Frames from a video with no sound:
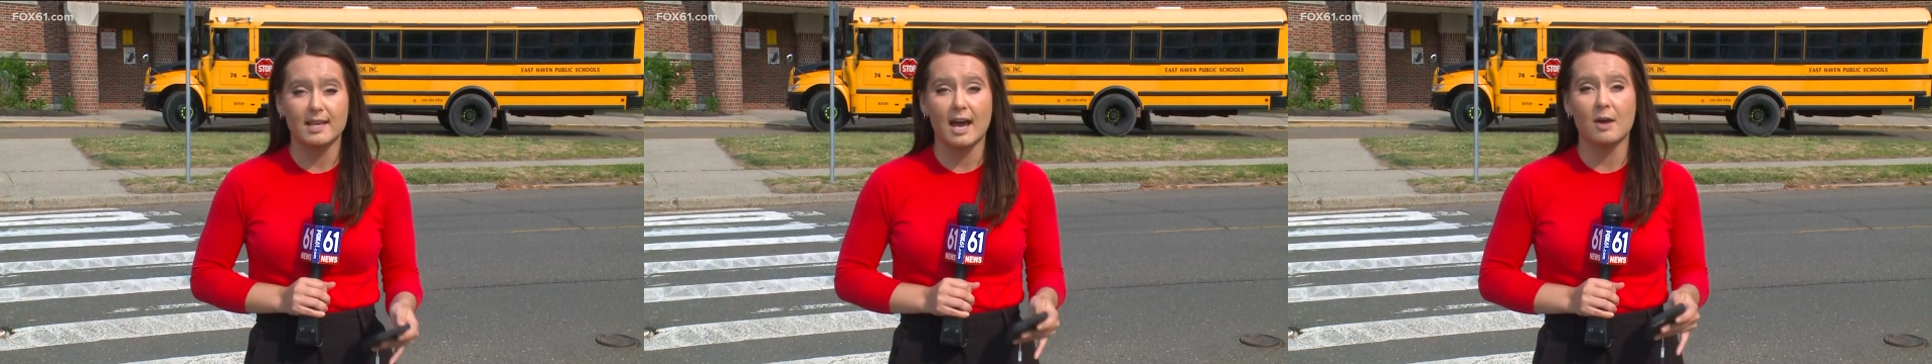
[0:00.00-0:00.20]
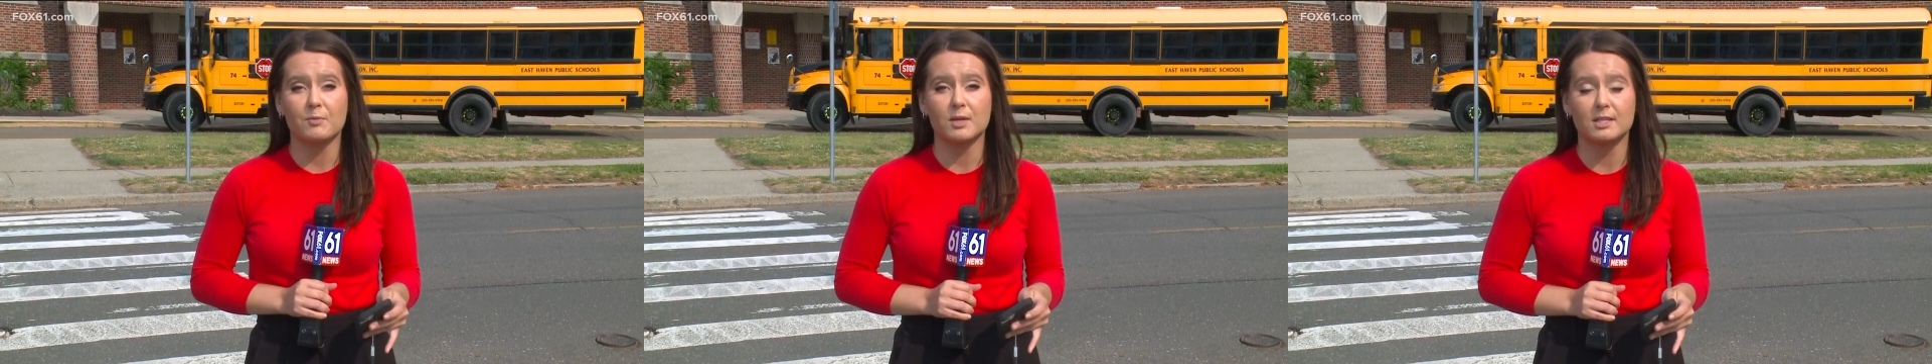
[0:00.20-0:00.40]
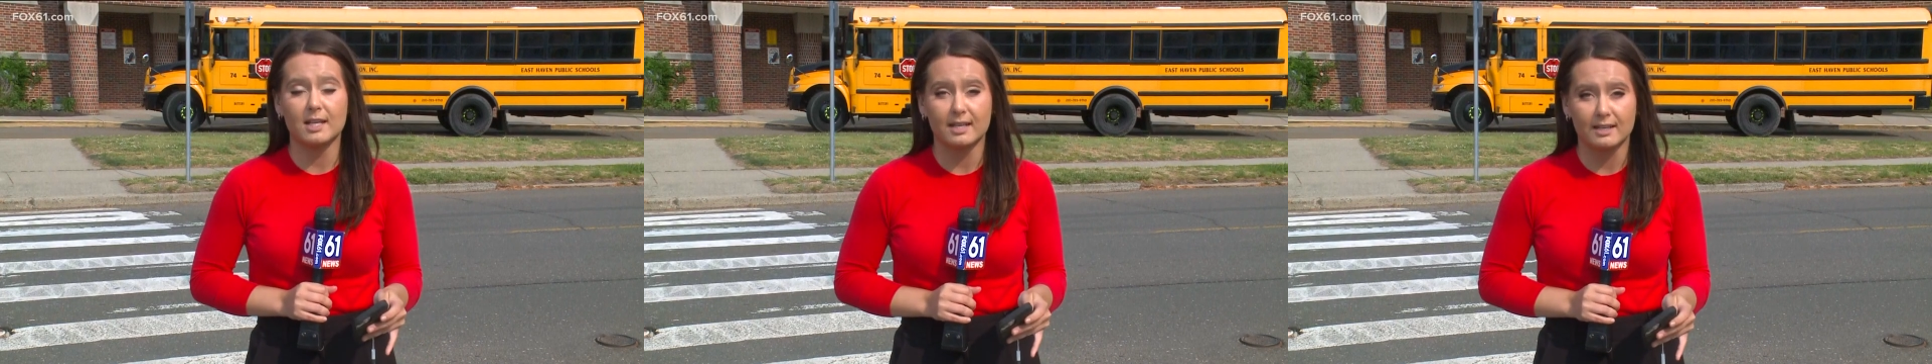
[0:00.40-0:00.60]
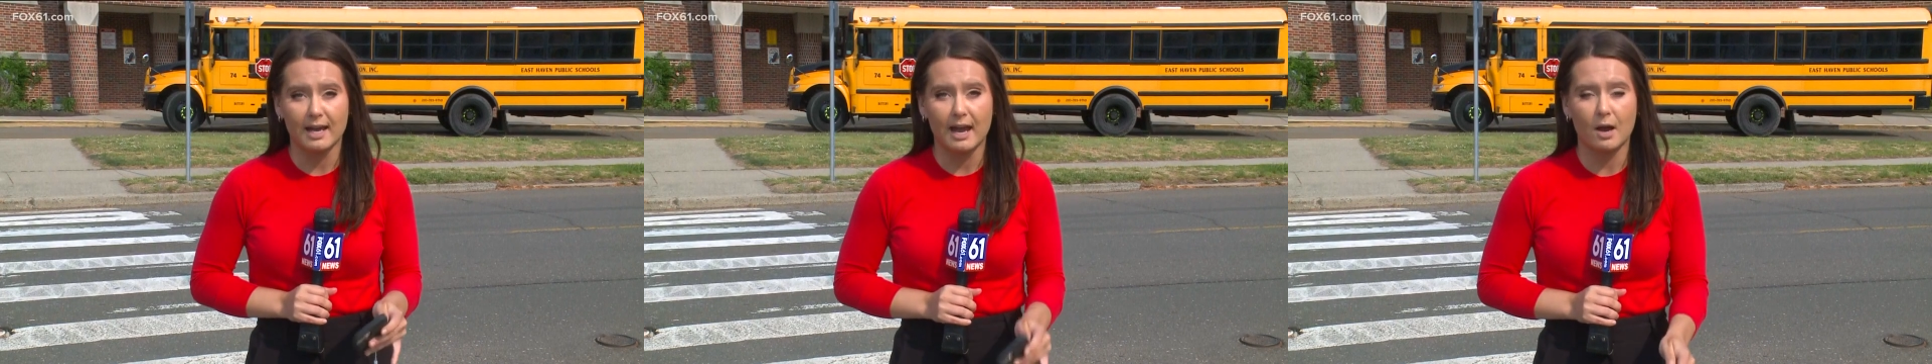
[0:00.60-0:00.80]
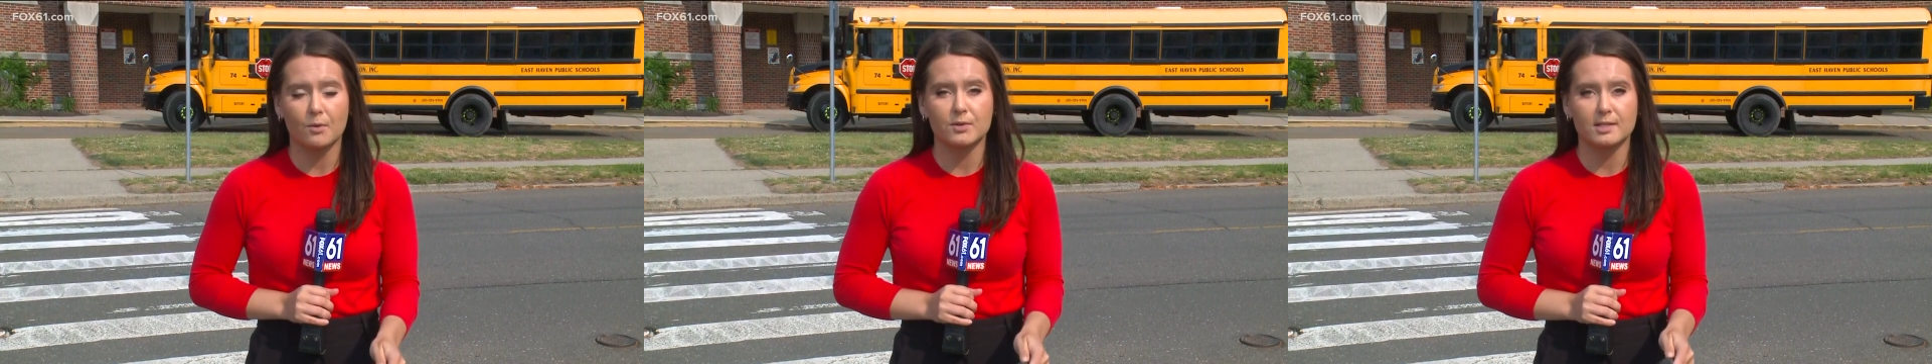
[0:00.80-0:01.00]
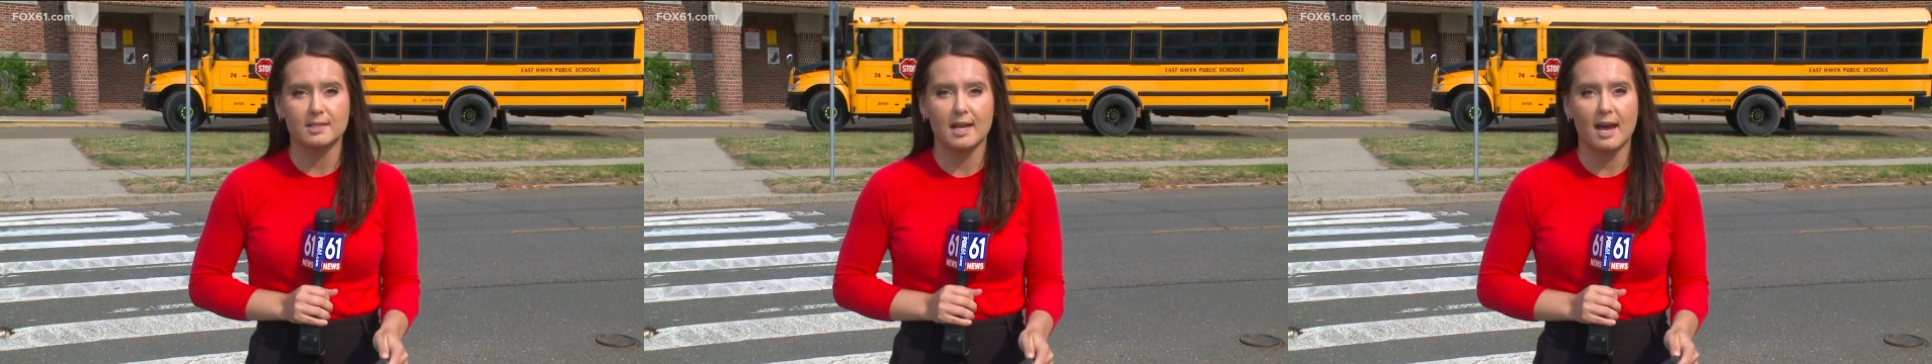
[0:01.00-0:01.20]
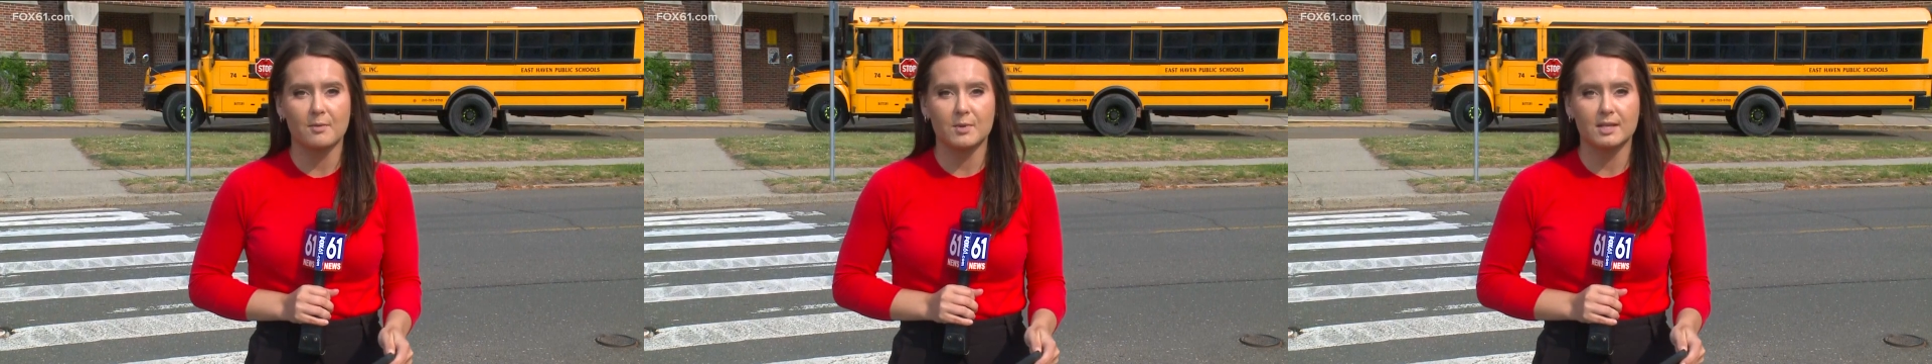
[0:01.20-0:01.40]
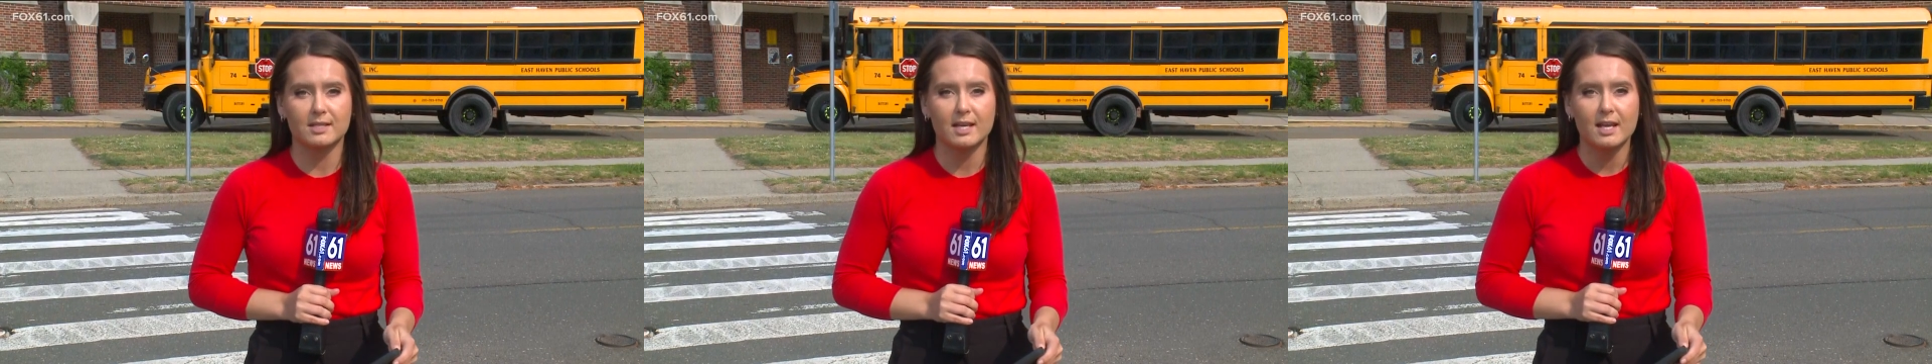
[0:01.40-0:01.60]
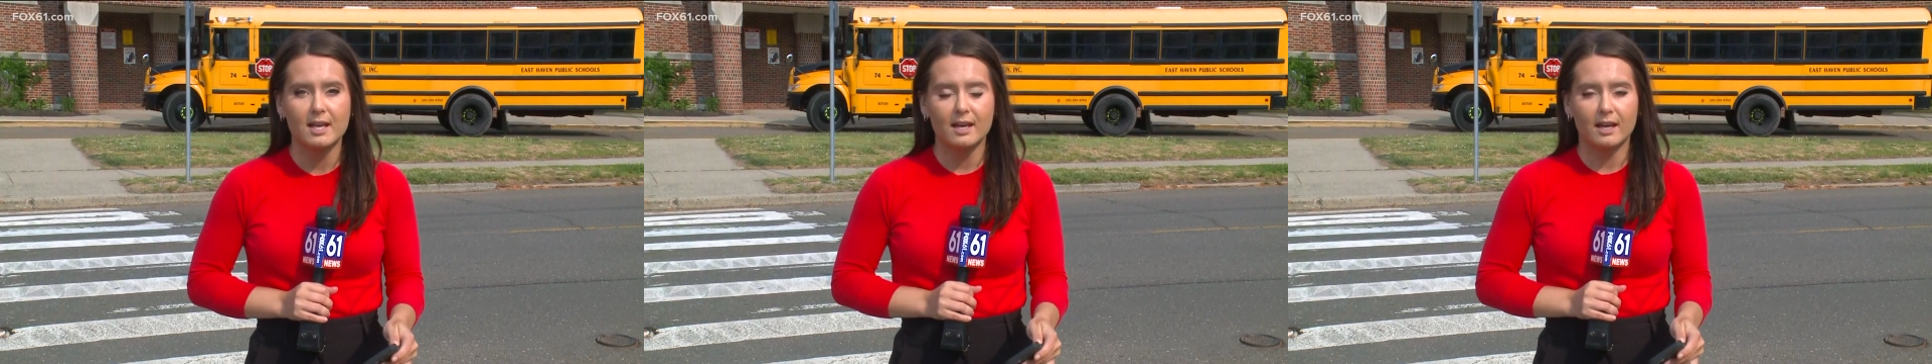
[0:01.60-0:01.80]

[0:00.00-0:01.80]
happened and how this happened.